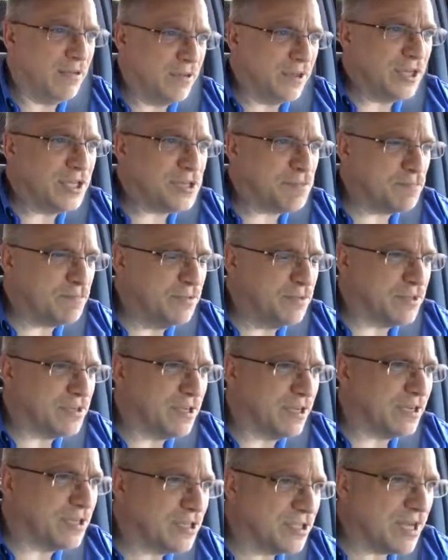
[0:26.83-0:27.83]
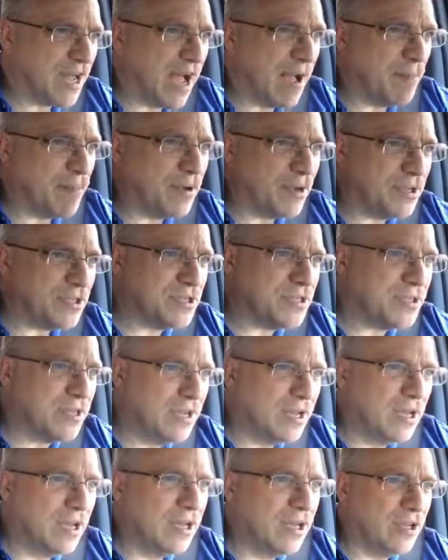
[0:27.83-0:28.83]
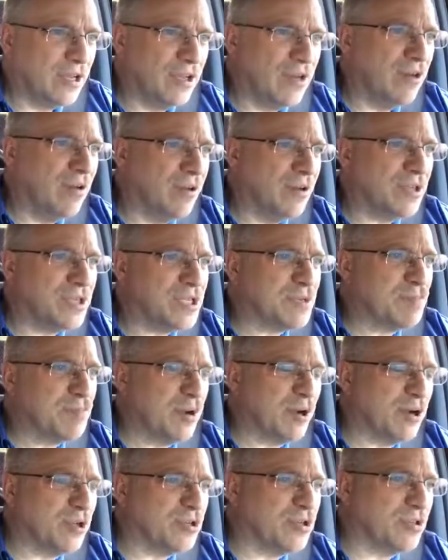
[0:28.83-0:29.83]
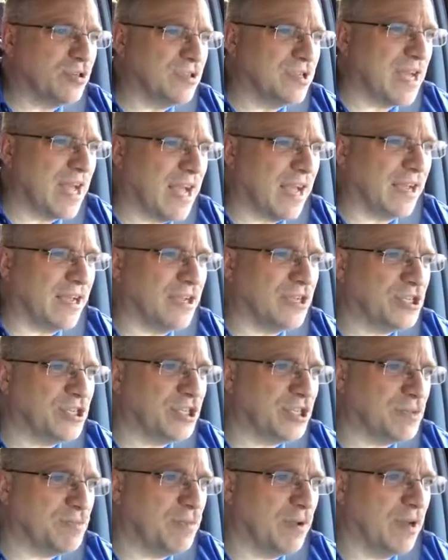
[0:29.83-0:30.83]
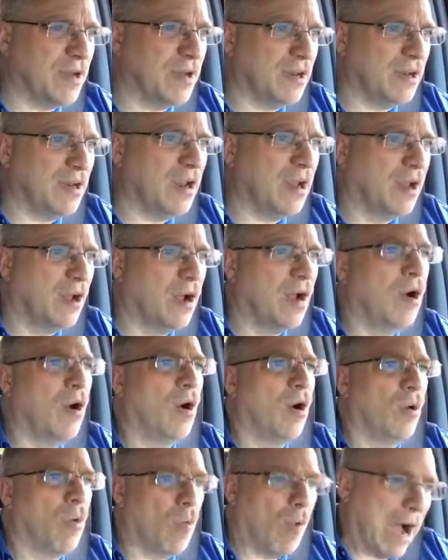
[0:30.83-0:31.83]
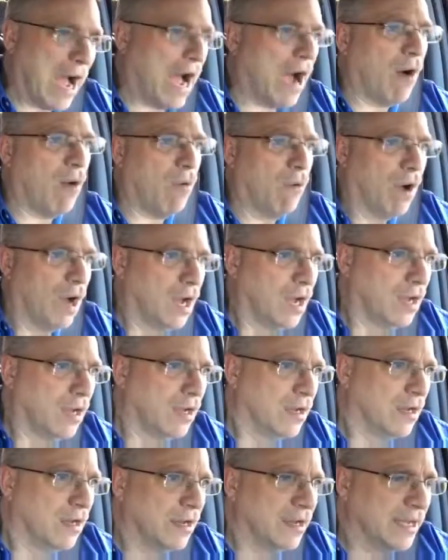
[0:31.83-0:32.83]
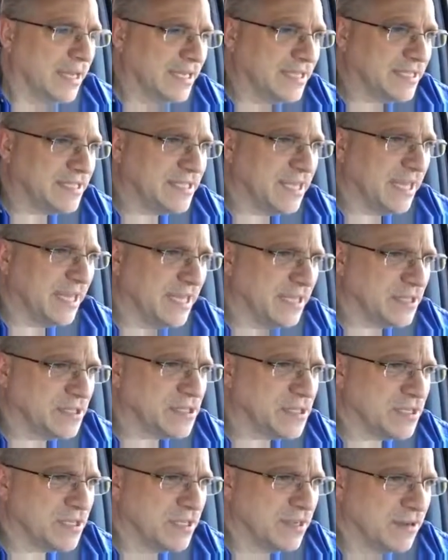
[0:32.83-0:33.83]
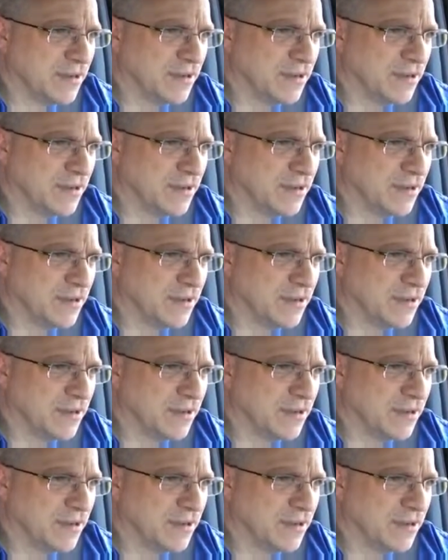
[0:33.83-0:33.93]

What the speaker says: these such topics, you know, spiritual attack has just been, wow, intense.